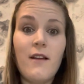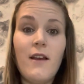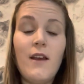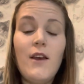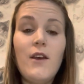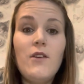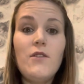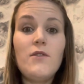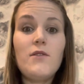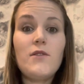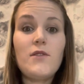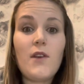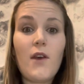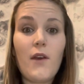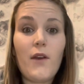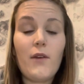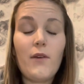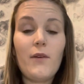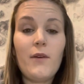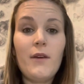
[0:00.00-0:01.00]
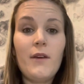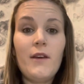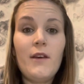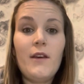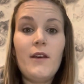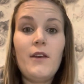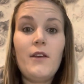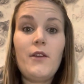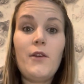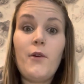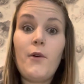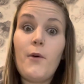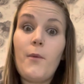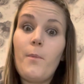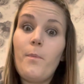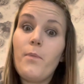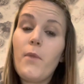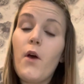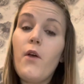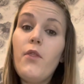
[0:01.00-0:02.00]
So you're
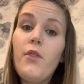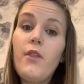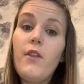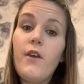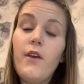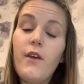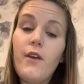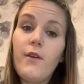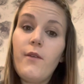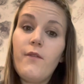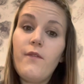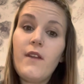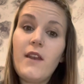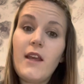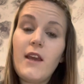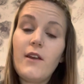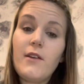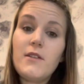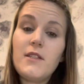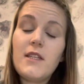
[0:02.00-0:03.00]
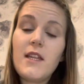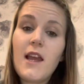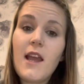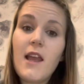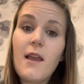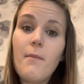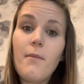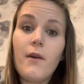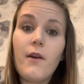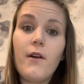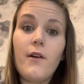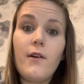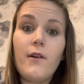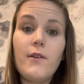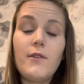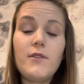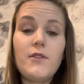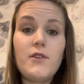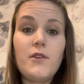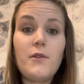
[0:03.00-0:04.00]
on the video today
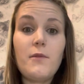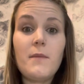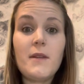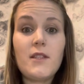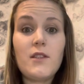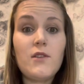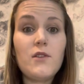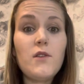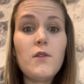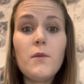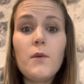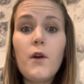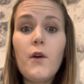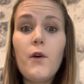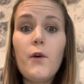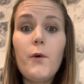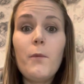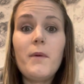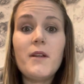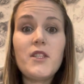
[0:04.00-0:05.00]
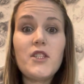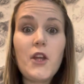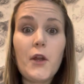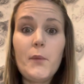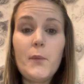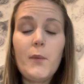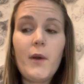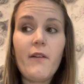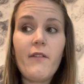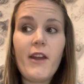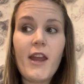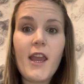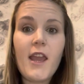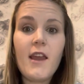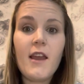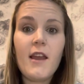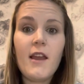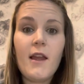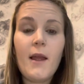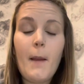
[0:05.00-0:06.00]
because you missed the Zoom call, but don't worry.
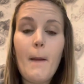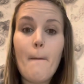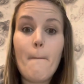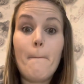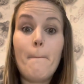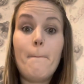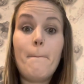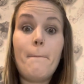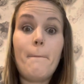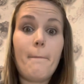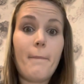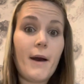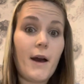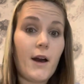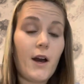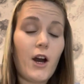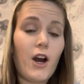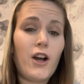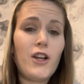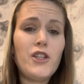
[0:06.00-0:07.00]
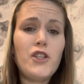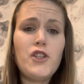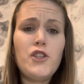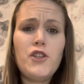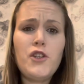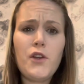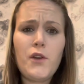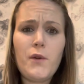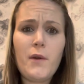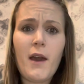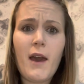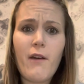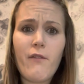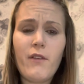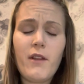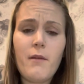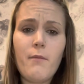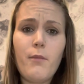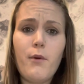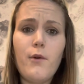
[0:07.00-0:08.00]
But I do have an
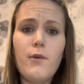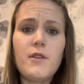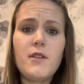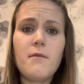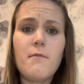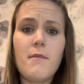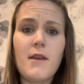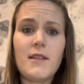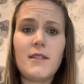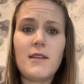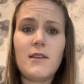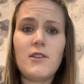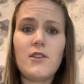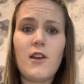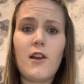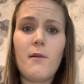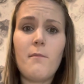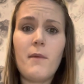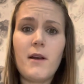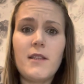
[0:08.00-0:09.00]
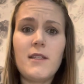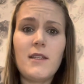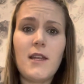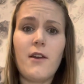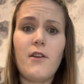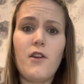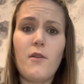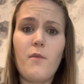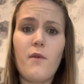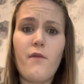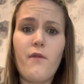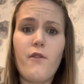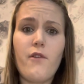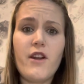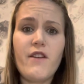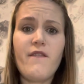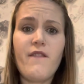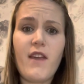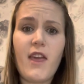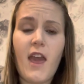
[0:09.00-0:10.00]
important message that I must tell you before I
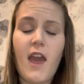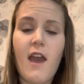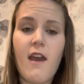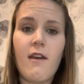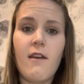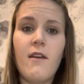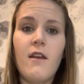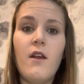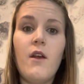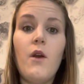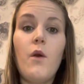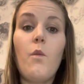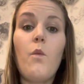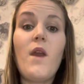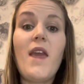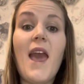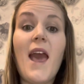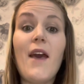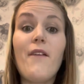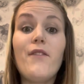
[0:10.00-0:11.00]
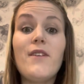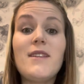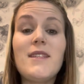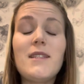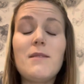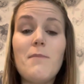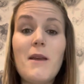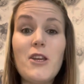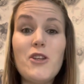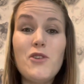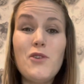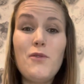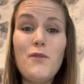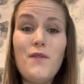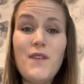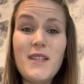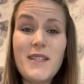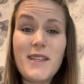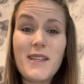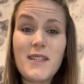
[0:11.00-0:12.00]
forget. We have a special
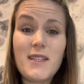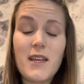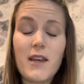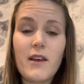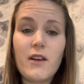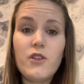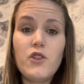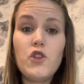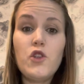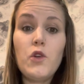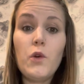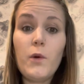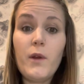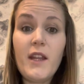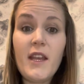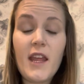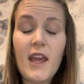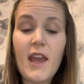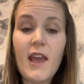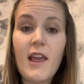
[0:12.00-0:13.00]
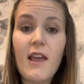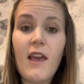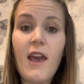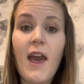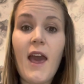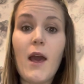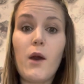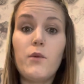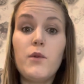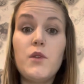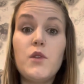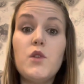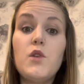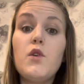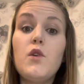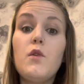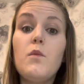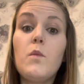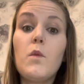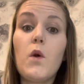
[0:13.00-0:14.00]
visitor joining our
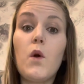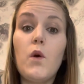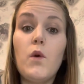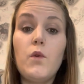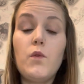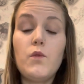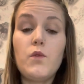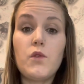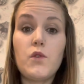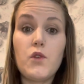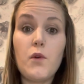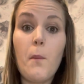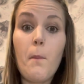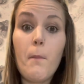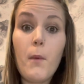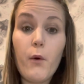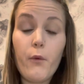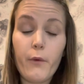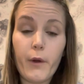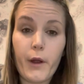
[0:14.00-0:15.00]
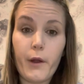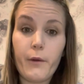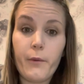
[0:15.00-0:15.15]
Zoom calls tomorrow.